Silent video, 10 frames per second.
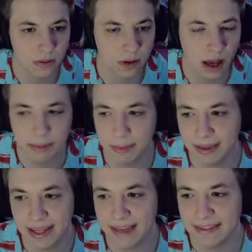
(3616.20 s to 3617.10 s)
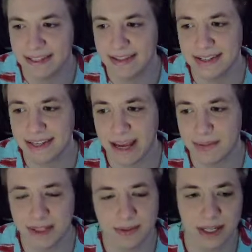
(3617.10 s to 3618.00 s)
I mean, but yeah, this this game
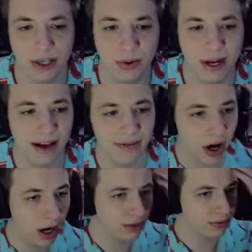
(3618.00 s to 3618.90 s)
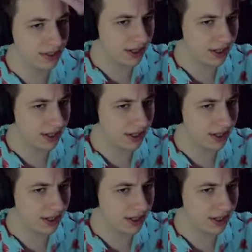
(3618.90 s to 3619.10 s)
seems like you could have hundreds and